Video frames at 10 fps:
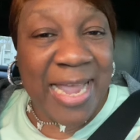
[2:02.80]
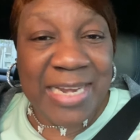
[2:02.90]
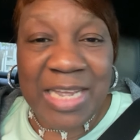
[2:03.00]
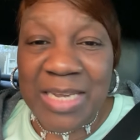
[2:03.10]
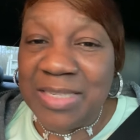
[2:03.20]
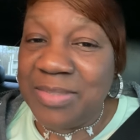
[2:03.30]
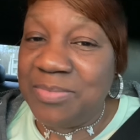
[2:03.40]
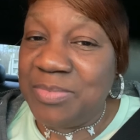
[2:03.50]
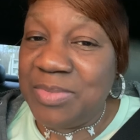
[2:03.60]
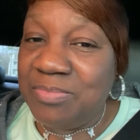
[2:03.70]
that
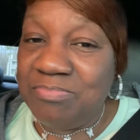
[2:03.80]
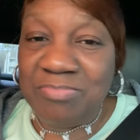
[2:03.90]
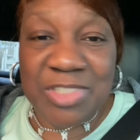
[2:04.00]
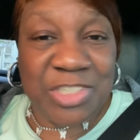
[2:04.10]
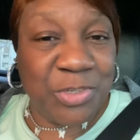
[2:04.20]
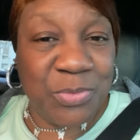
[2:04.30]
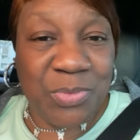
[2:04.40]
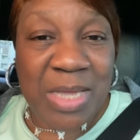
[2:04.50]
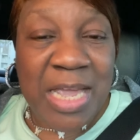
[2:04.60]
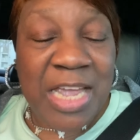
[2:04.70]

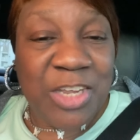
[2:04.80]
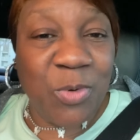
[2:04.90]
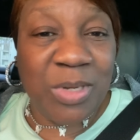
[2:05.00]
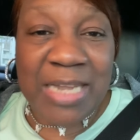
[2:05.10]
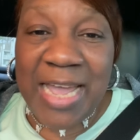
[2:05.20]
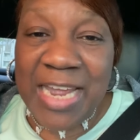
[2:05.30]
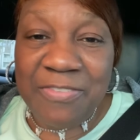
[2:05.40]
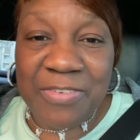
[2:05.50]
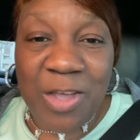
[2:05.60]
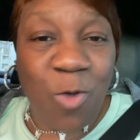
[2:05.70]
to your life
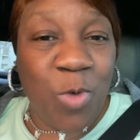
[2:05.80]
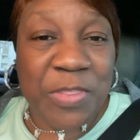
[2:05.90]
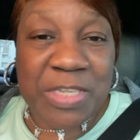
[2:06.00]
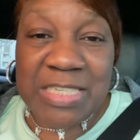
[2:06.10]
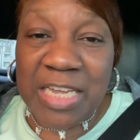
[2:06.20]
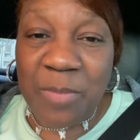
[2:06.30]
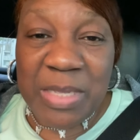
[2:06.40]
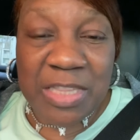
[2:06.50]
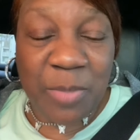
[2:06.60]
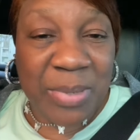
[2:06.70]
on whether it's going to
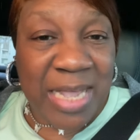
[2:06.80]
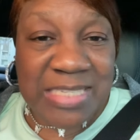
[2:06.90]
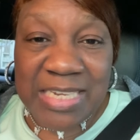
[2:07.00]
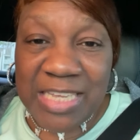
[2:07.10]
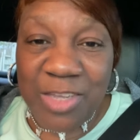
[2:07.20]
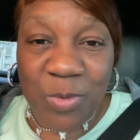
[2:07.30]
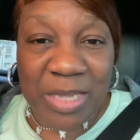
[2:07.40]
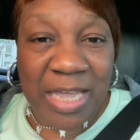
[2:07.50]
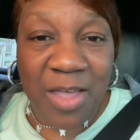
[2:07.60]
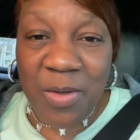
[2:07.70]
be a deposit in your
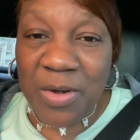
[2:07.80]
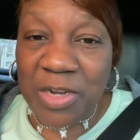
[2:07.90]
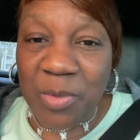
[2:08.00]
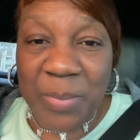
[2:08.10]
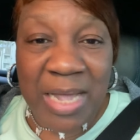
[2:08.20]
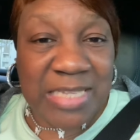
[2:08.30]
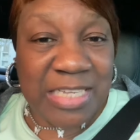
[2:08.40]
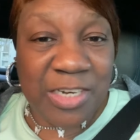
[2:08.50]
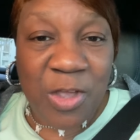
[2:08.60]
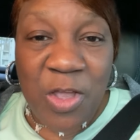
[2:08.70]
account or the
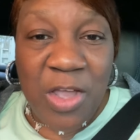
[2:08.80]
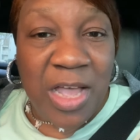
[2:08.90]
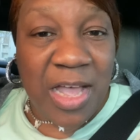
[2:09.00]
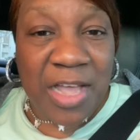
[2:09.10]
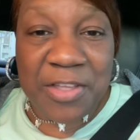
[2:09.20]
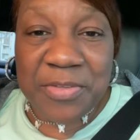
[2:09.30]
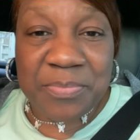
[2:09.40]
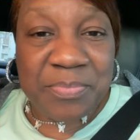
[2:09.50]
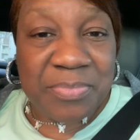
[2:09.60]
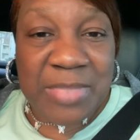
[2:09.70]
deposit
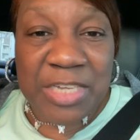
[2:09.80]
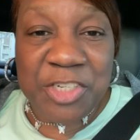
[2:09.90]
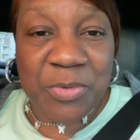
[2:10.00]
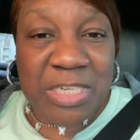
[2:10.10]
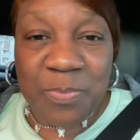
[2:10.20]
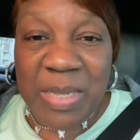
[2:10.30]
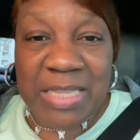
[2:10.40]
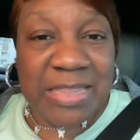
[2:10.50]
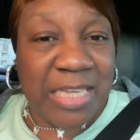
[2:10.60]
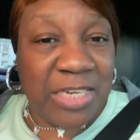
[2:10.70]
that you're
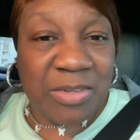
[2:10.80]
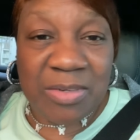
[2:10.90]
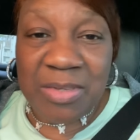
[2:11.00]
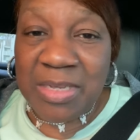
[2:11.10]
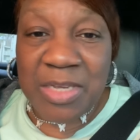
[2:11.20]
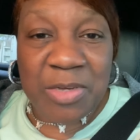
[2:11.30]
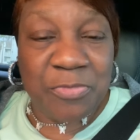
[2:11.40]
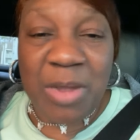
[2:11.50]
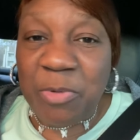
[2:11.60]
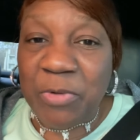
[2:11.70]
expecting
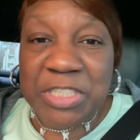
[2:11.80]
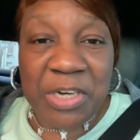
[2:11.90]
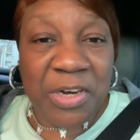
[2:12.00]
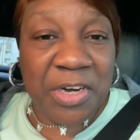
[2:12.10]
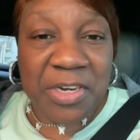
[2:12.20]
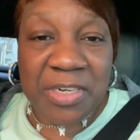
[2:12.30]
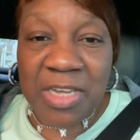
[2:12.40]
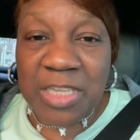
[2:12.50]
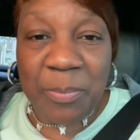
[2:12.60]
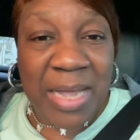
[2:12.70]
from a return,
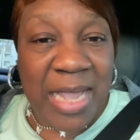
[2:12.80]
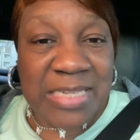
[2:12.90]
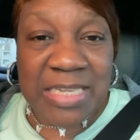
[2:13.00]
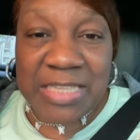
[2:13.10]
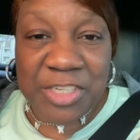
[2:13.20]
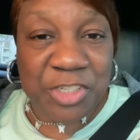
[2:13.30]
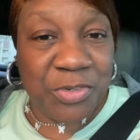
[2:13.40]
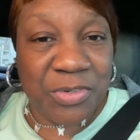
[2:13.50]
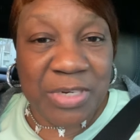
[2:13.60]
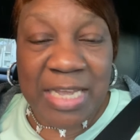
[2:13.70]
a deposit that
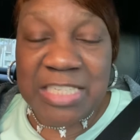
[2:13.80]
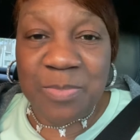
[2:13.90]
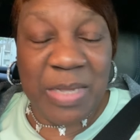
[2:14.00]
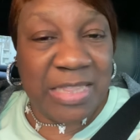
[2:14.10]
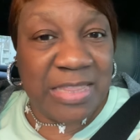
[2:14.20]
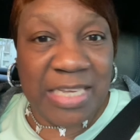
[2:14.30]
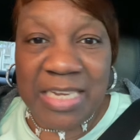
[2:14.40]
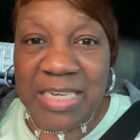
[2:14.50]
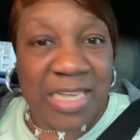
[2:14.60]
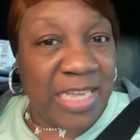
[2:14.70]
you're
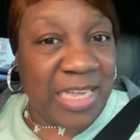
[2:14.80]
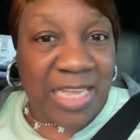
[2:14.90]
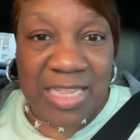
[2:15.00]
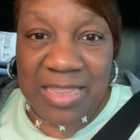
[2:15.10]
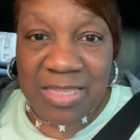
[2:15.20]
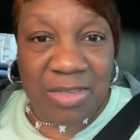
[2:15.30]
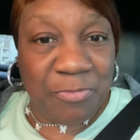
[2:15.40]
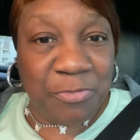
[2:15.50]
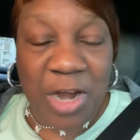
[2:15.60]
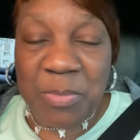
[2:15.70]
expecting
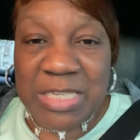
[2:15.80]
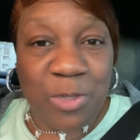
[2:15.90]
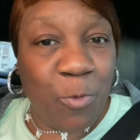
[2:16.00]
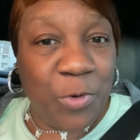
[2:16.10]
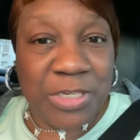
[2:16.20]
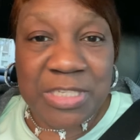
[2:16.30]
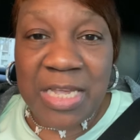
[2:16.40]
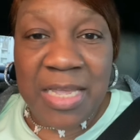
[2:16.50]
from a source.